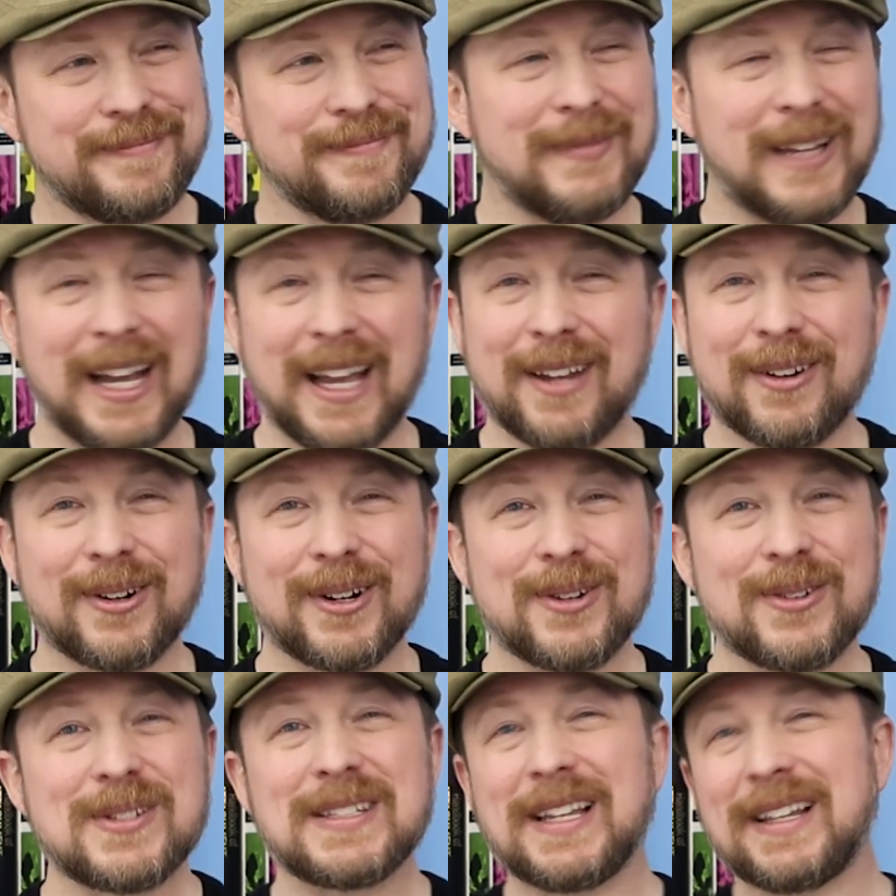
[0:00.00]
I don't
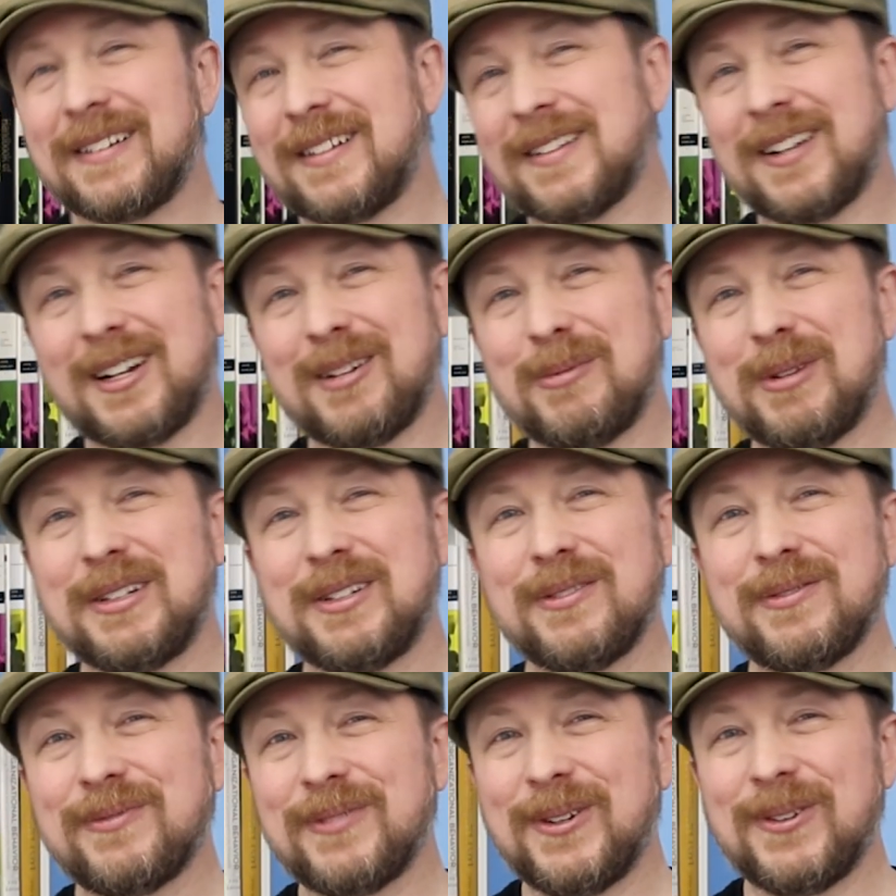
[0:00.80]
know, set an alarm on
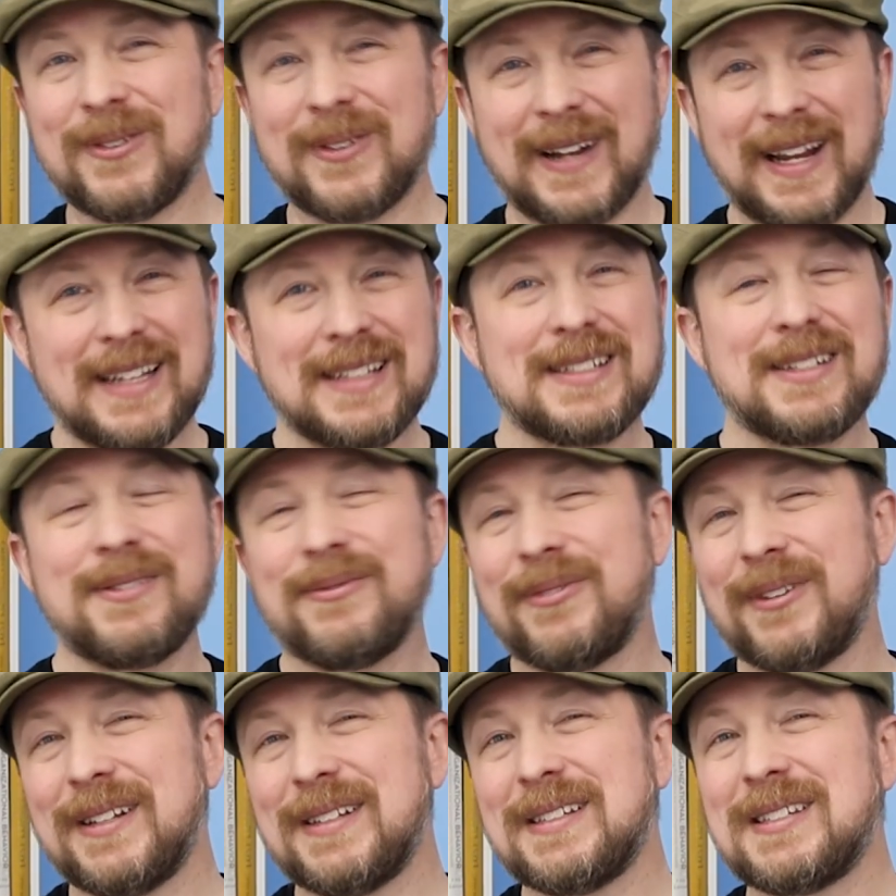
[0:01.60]
your phone, ask your
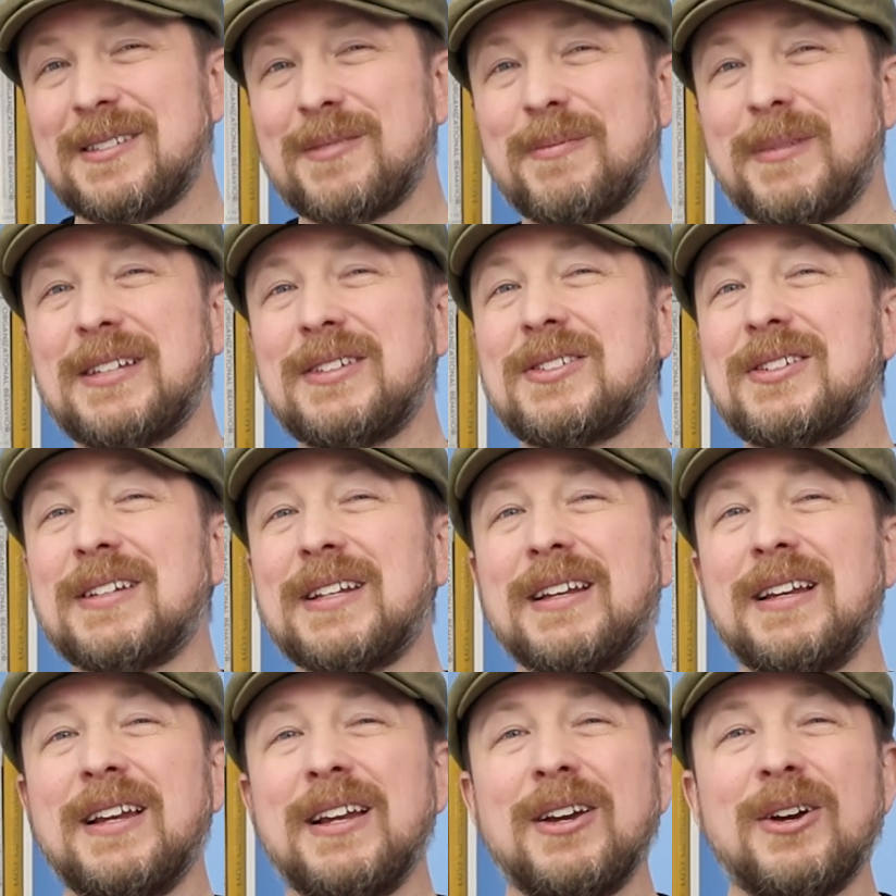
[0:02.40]
friends to mention
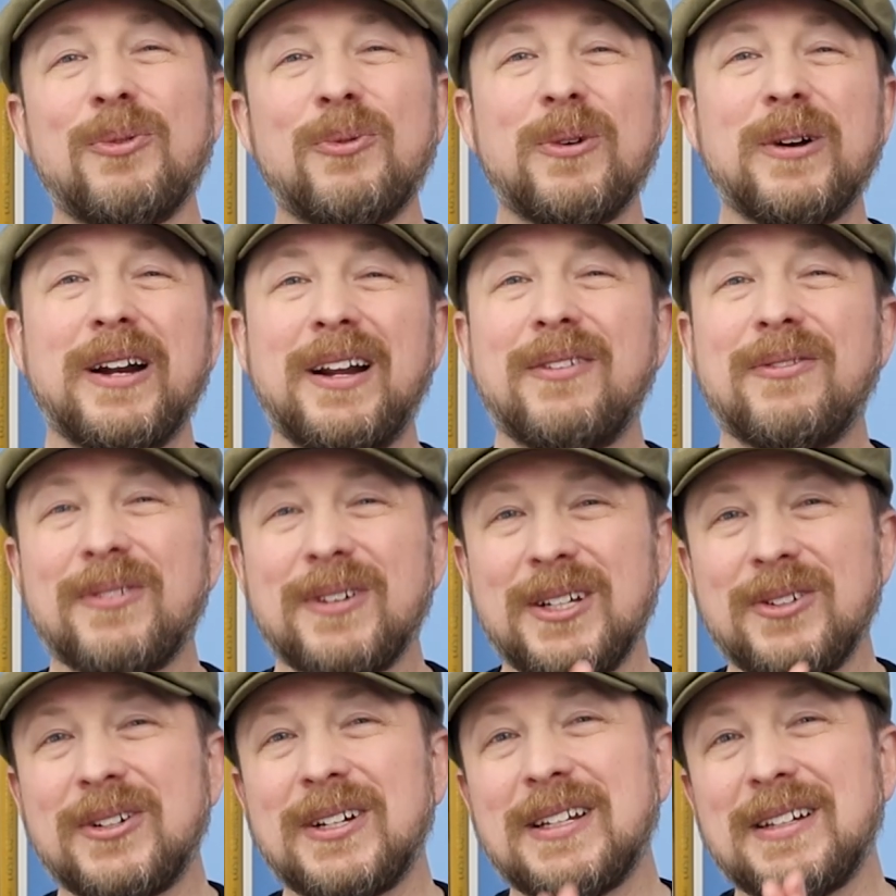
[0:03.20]
it. Whatever
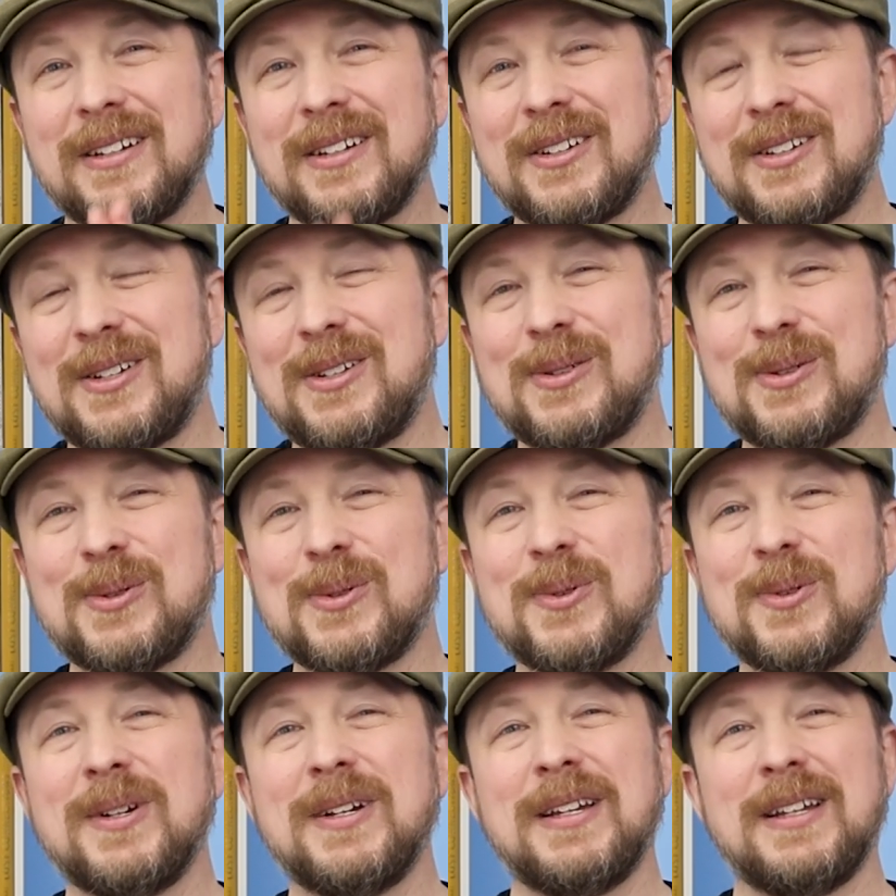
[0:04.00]
you can
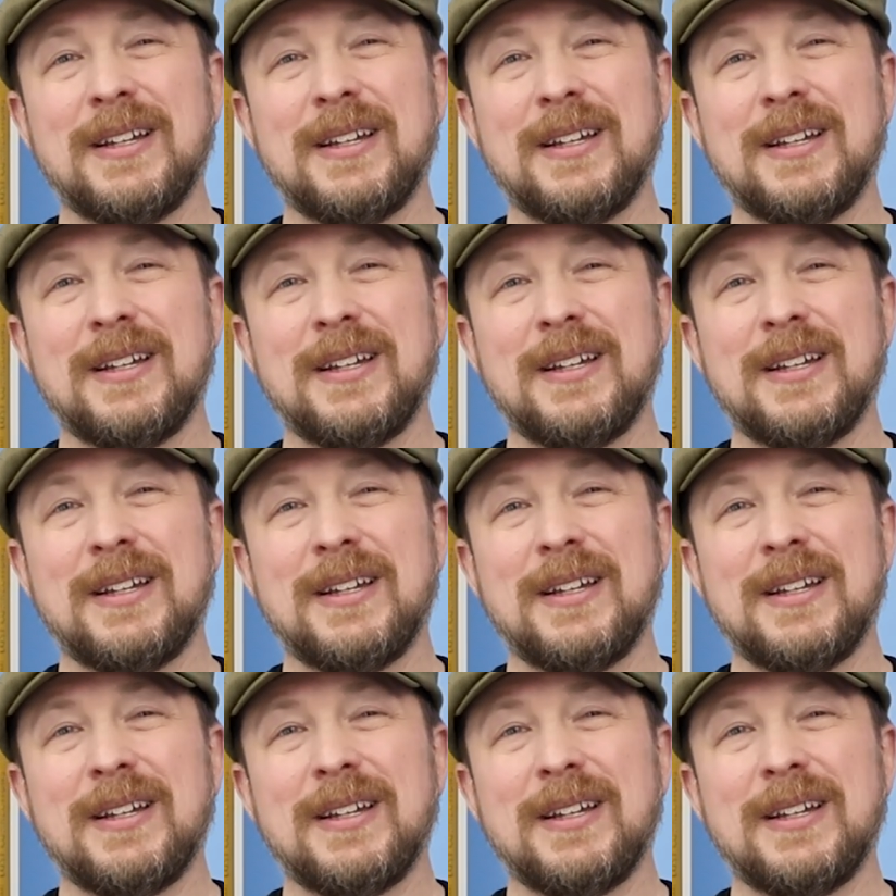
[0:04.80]
do,